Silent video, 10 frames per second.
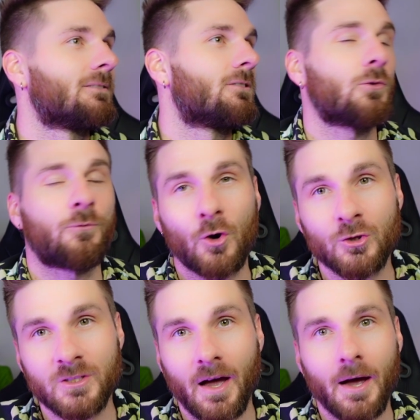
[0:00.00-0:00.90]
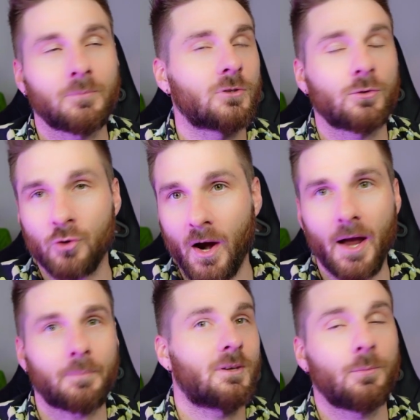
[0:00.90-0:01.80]
If it's your first time,
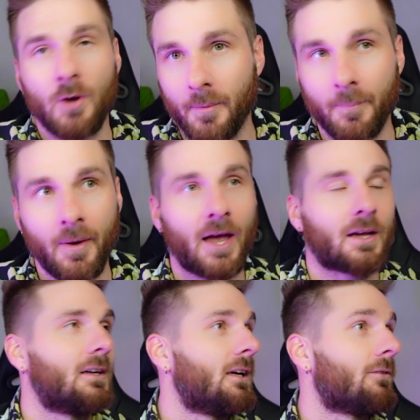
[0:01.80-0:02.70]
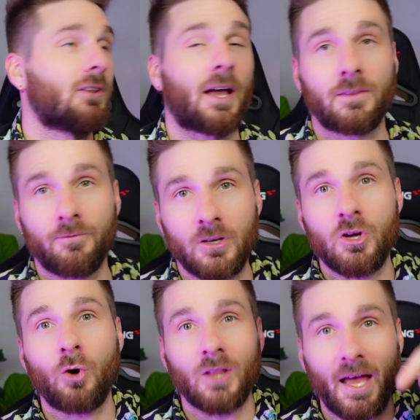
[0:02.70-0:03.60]
subscribe, keep coming back. If you like the
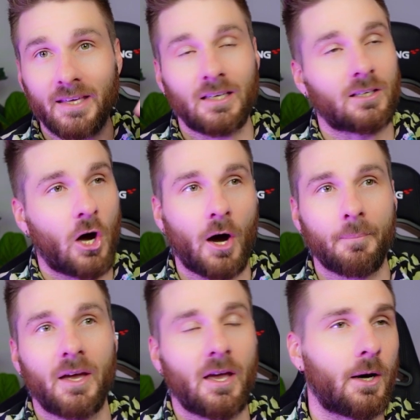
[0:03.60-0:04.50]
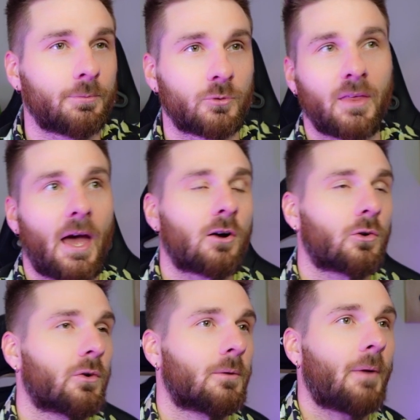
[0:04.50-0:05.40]
video, like it, comment, helps with the
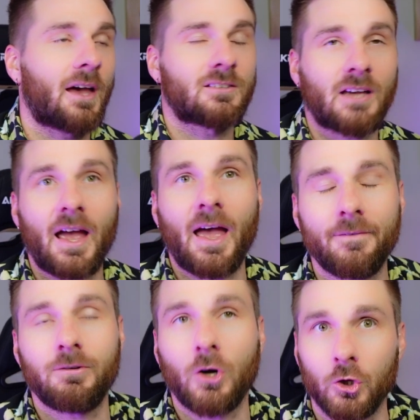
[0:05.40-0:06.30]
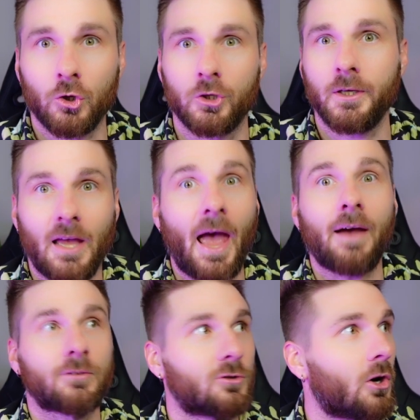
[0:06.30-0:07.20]
algorithm as I have heard.
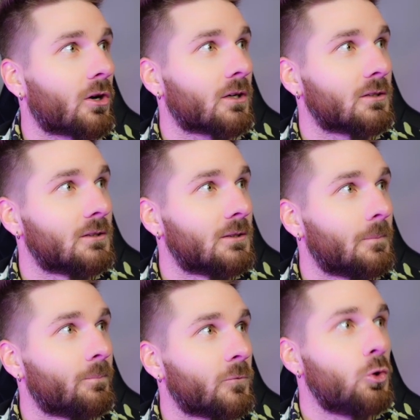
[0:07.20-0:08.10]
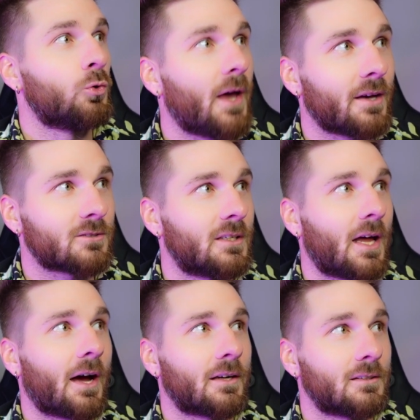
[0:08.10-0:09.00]
Avatar,
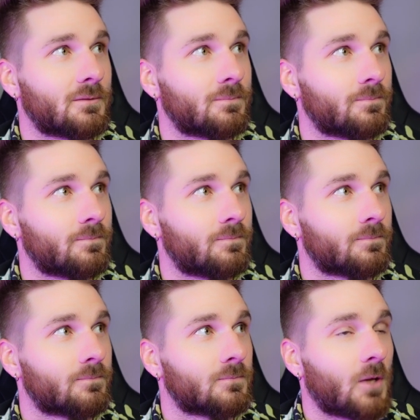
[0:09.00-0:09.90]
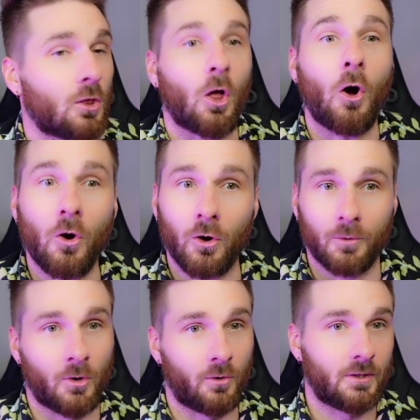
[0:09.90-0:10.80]
2009, Long
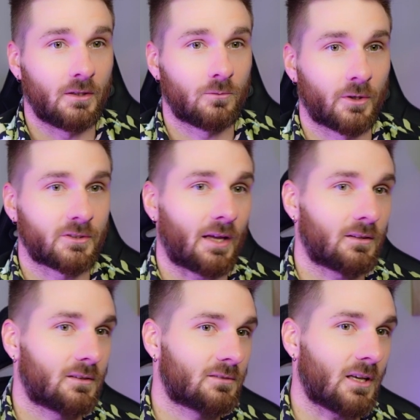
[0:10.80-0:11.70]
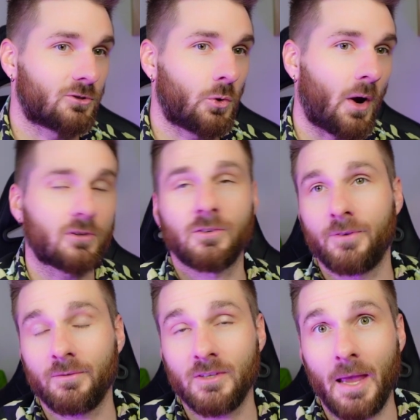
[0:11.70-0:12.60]
movie. What is was that? It says 2 hours and
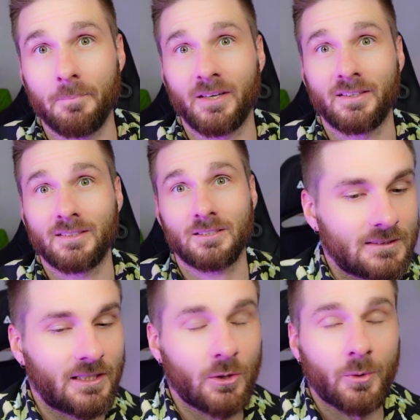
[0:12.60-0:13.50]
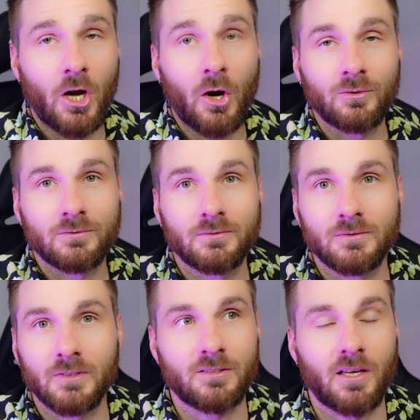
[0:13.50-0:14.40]
58 minutes. Here we go.
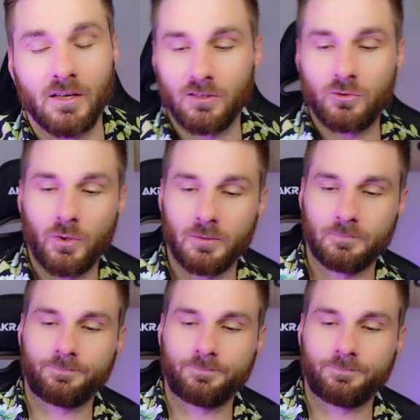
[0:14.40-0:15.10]
Let's get into it.